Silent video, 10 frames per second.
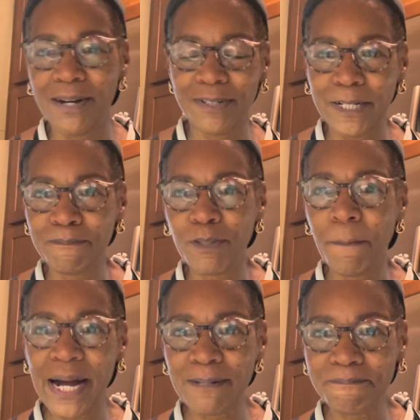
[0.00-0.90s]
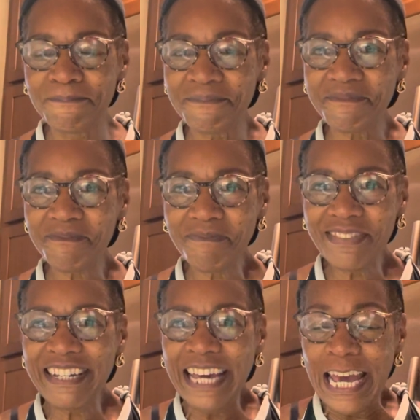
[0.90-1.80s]
But
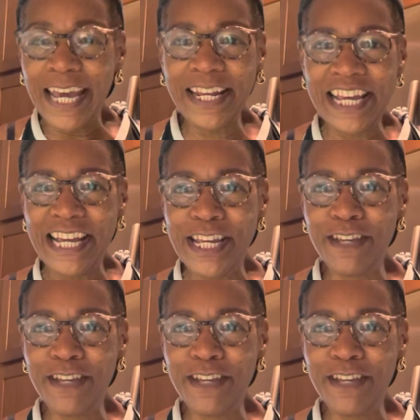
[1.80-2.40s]
in any event,